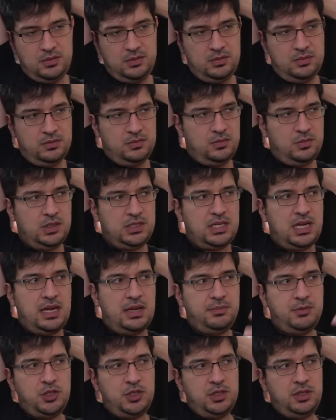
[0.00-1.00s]
what time
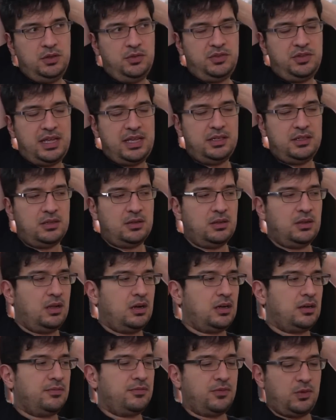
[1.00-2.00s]
should you set your
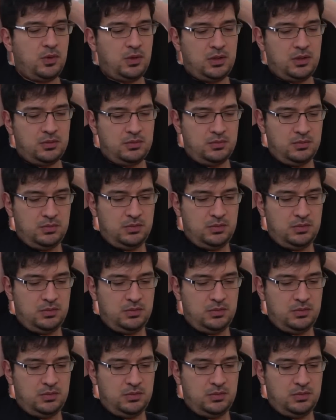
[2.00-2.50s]
alarm for?